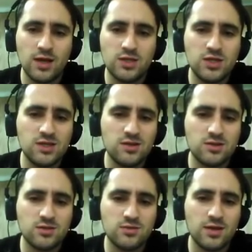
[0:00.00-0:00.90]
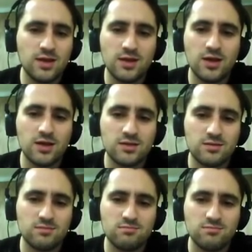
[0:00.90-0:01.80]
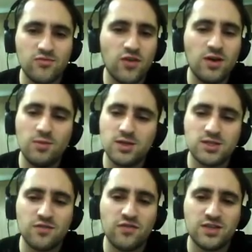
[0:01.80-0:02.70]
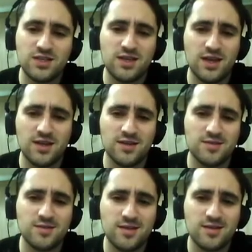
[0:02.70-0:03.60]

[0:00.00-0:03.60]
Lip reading: cheaters today got very much sophisticated,